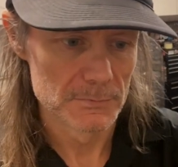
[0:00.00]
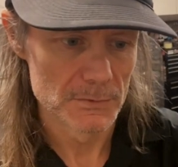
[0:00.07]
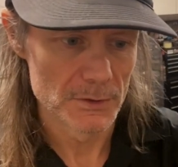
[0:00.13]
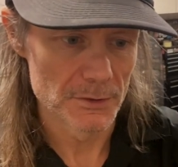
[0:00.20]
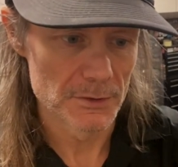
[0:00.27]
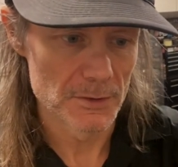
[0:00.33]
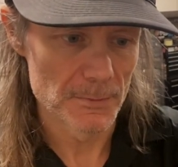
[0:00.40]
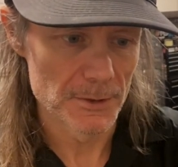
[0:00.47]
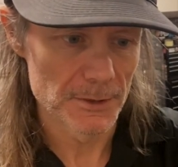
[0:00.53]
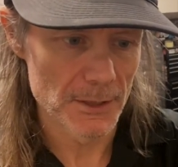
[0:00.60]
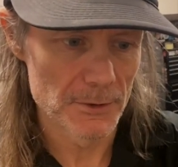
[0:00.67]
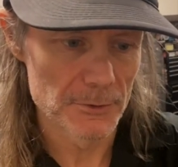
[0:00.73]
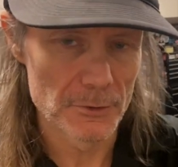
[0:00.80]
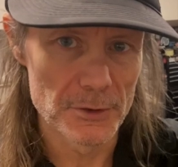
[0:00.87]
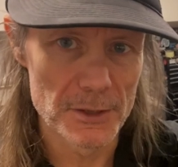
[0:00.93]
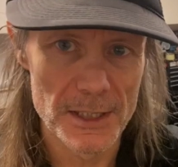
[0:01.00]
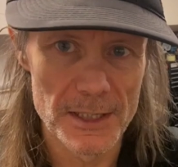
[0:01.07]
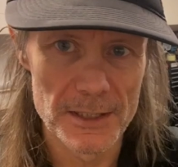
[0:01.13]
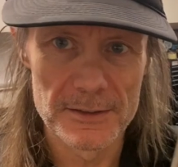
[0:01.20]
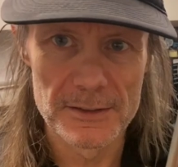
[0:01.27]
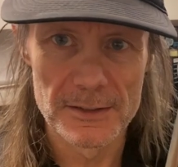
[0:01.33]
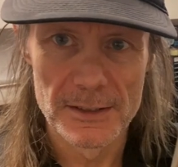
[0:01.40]
Just simply goes on the
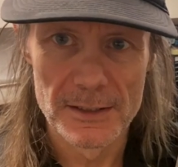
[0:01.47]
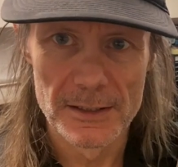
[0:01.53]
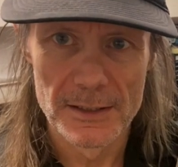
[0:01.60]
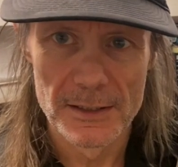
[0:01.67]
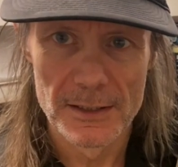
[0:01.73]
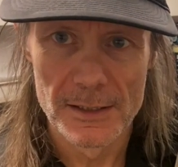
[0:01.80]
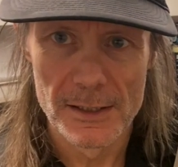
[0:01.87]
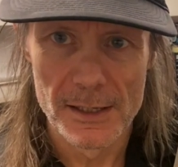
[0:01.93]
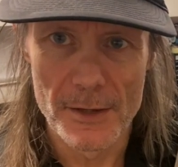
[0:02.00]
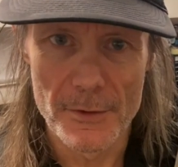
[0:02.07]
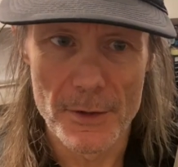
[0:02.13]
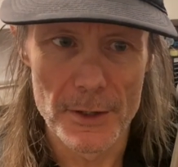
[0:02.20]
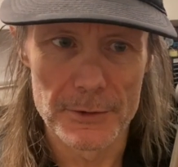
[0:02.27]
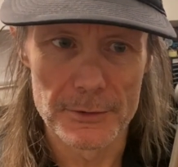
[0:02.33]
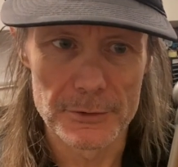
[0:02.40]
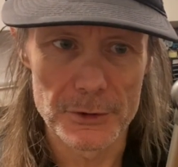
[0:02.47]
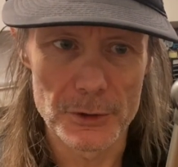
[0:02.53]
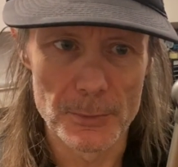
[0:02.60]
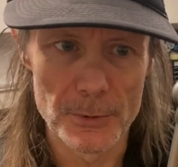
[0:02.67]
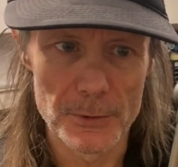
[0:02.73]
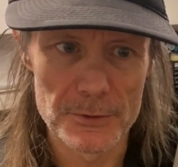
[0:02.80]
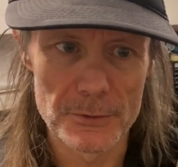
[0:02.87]
end and then you
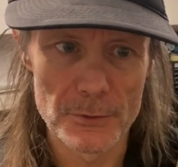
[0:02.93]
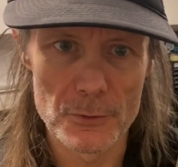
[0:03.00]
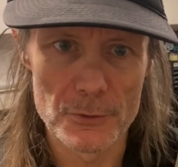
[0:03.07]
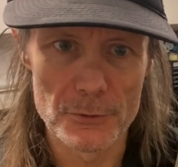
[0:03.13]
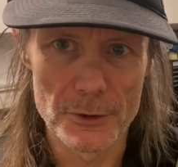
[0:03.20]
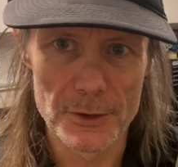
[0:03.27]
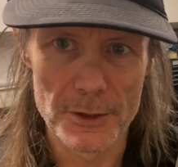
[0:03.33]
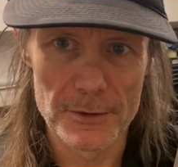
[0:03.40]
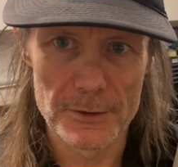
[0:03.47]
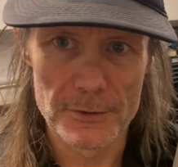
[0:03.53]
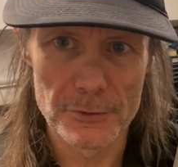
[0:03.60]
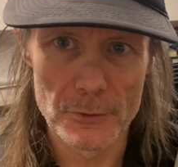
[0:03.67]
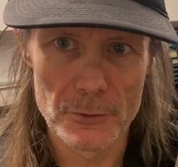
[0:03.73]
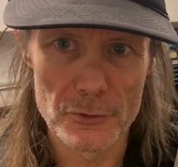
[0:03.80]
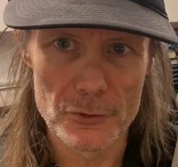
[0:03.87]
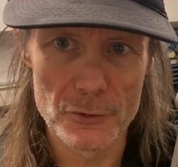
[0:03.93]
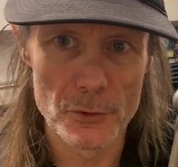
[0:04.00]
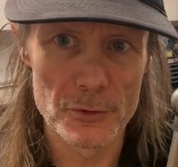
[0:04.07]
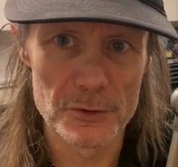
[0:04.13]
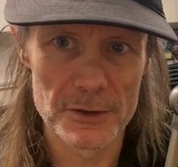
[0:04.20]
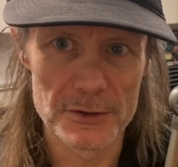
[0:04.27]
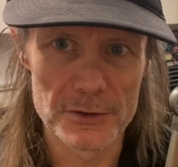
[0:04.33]
put solder on it, the solder
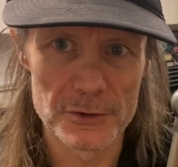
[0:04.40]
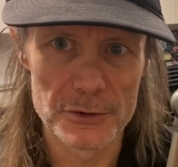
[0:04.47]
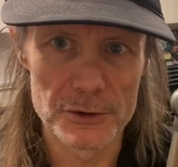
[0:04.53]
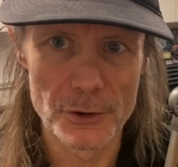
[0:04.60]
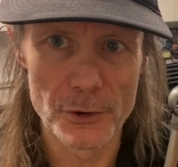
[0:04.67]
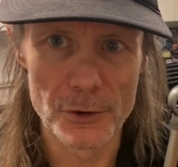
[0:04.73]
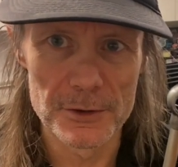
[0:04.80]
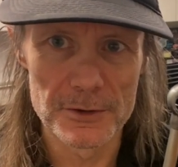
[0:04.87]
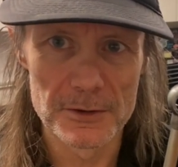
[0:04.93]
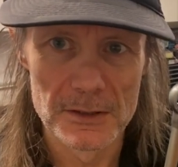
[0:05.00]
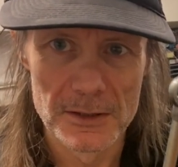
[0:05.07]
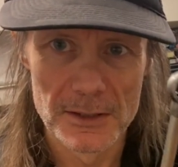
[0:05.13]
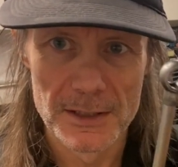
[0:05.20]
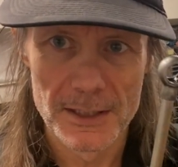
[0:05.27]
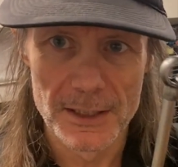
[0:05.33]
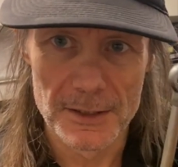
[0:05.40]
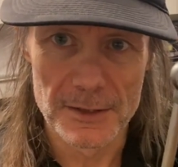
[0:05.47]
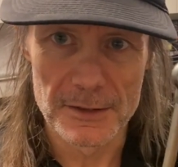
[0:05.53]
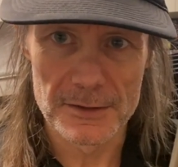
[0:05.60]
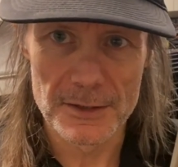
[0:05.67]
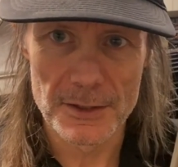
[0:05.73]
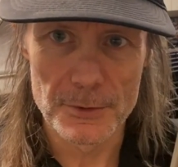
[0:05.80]
draws into the joint and it
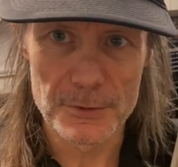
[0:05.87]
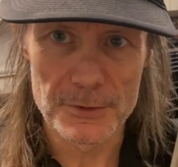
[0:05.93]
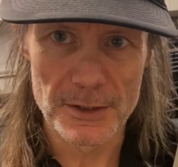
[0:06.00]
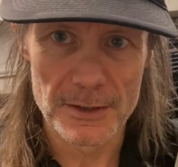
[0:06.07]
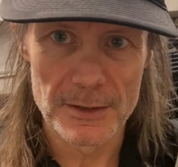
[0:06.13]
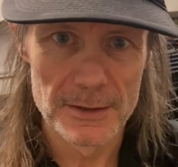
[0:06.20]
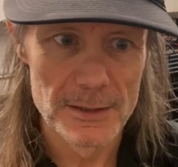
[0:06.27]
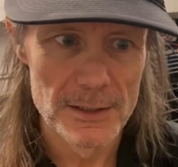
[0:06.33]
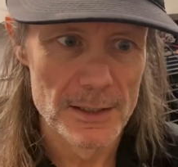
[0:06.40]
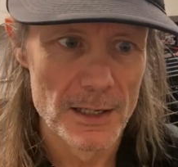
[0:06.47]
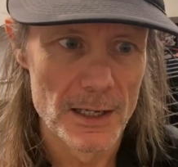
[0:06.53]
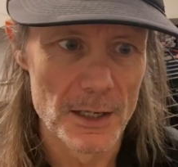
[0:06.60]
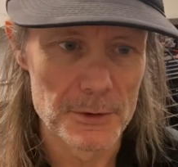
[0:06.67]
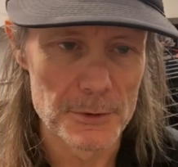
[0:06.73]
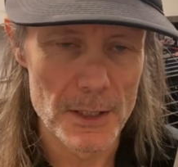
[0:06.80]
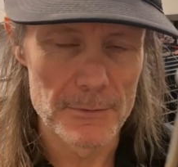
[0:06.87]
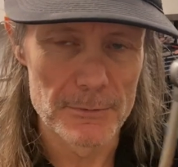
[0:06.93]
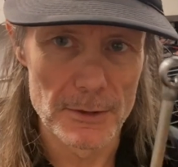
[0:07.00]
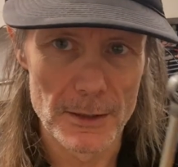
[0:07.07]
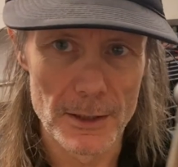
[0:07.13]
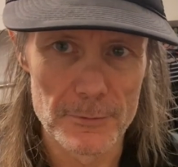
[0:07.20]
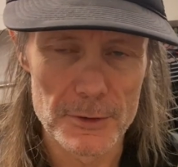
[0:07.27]
seals it and you have a
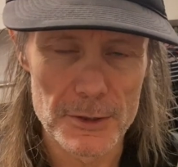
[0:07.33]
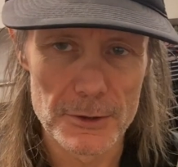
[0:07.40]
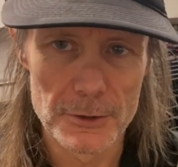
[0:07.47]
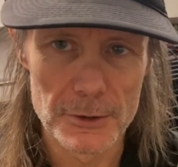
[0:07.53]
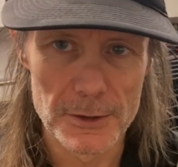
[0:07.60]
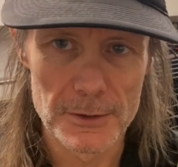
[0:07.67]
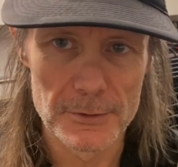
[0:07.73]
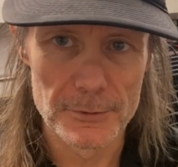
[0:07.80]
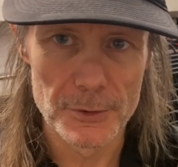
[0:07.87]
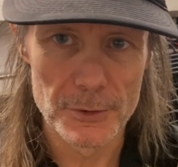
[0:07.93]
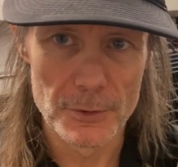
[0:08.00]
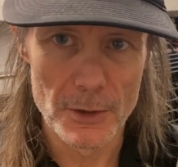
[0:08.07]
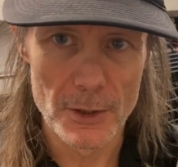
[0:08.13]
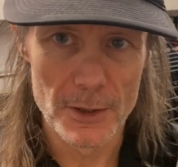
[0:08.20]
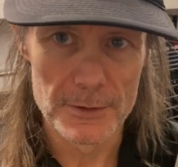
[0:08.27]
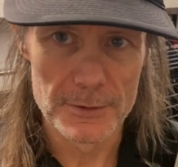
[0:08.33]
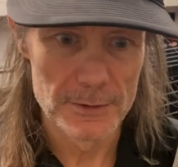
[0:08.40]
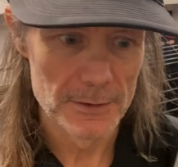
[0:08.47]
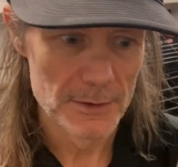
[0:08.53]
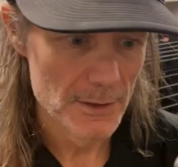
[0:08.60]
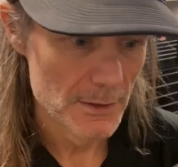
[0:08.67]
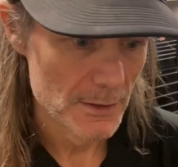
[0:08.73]
lovely looking fuel line,
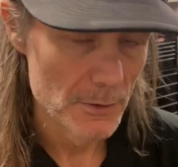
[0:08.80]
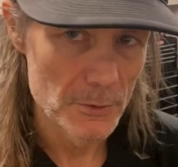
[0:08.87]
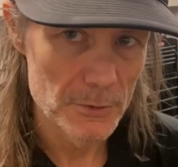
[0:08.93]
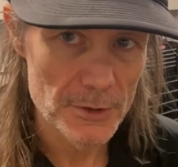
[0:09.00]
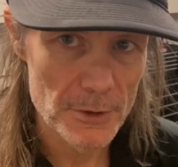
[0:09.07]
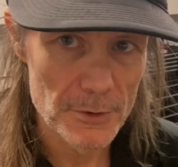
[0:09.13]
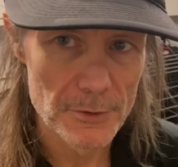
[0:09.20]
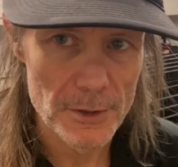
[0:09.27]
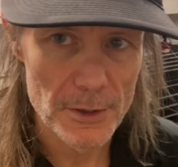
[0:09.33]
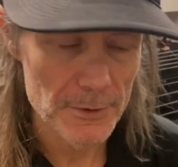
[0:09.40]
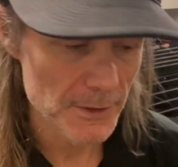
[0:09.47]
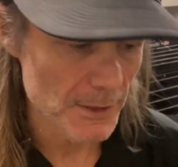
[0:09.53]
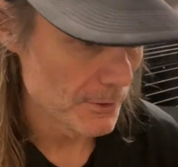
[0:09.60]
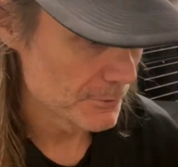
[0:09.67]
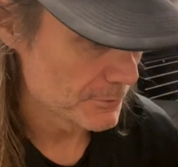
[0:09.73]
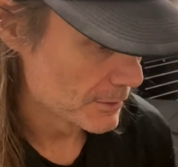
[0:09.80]
or so the theory goes.